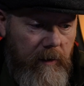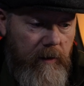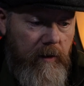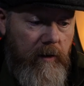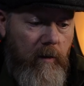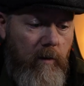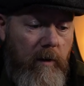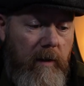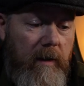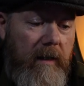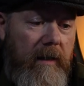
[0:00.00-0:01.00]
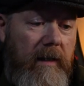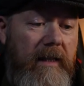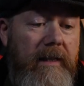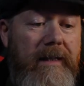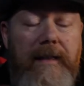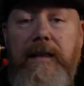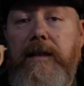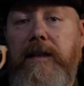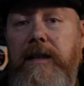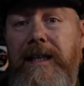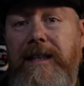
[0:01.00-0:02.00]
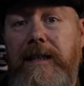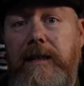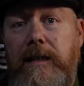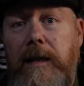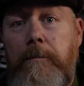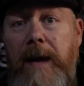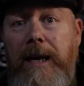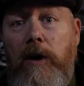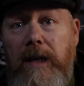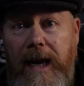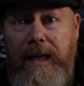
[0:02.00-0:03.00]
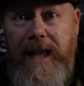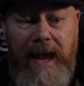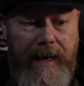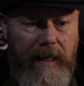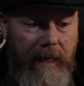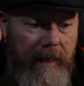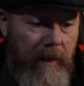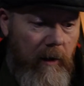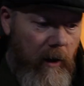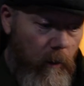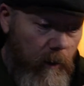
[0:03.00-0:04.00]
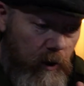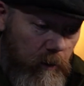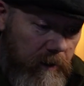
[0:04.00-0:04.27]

so the, the Mail Online, the headline, which